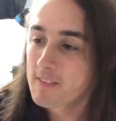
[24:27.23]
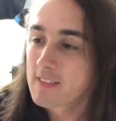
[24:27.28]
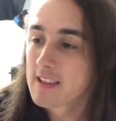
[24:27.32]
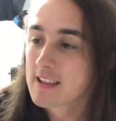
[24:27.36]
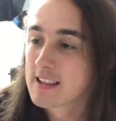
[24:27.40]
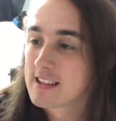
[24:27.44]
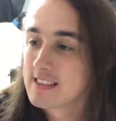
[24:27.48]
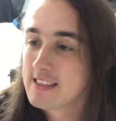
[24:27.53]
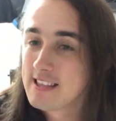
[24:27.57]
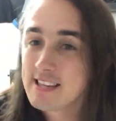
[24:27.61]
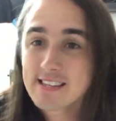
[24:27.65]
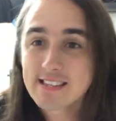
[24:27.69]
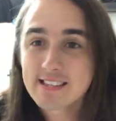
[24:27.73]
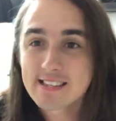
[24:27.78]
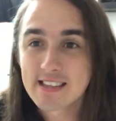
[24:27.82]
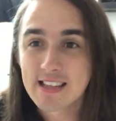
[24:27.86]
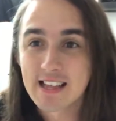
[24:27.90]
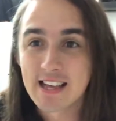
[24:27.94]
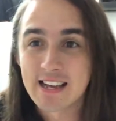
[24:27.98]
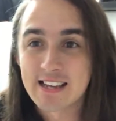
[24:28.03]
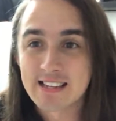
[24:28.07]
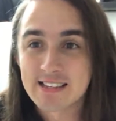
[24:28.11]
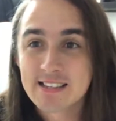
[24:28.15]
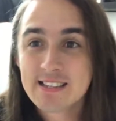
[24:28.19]
This
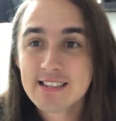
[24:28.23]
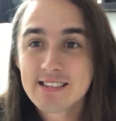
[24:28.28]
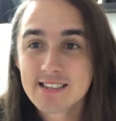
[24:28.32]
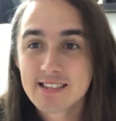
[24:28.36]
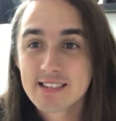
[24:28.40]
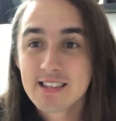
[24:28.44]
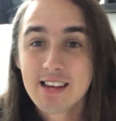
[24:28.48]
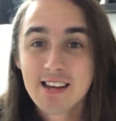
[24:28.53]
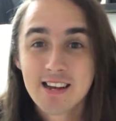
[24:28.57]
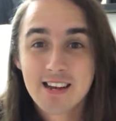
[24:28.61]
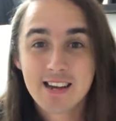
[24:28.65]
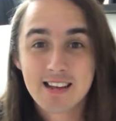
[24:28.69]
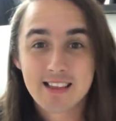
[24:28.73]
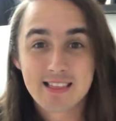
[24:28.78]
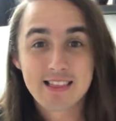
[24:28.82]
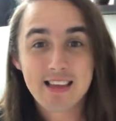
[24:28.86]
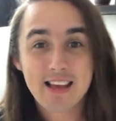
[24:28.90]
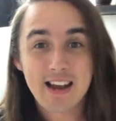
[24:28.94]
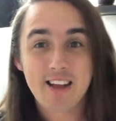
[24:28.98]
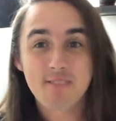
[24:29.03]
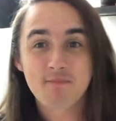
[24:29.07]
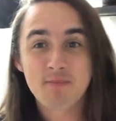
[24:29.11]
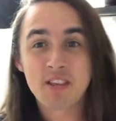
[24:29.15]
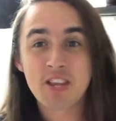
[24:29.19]
lens that
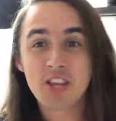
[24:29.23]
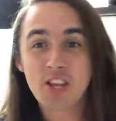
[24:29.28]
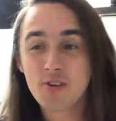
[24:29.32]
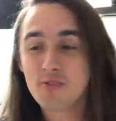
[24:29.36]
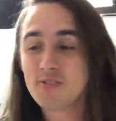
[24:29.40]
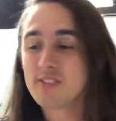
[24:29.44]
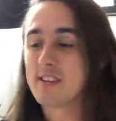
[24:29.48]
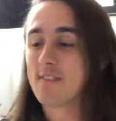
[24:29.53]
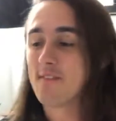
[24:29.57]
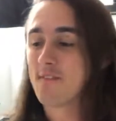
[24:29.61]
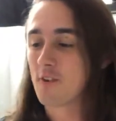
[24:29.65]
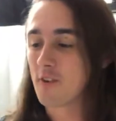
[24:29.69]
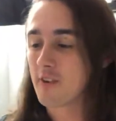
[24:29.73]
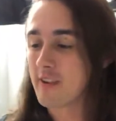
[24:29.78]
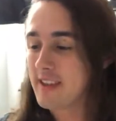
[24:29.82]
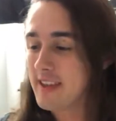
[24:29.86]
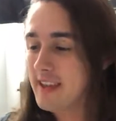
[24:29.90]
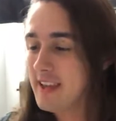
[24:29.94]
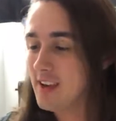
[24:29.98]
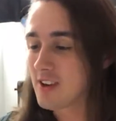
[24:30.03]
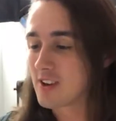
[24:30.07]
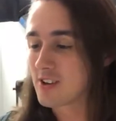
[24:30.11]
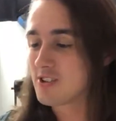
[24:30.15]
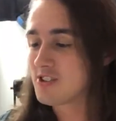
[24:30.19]
I've been using for
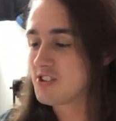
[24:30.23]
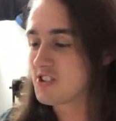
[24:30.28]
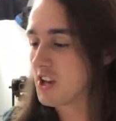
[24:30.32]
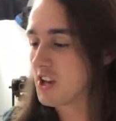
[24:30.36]
years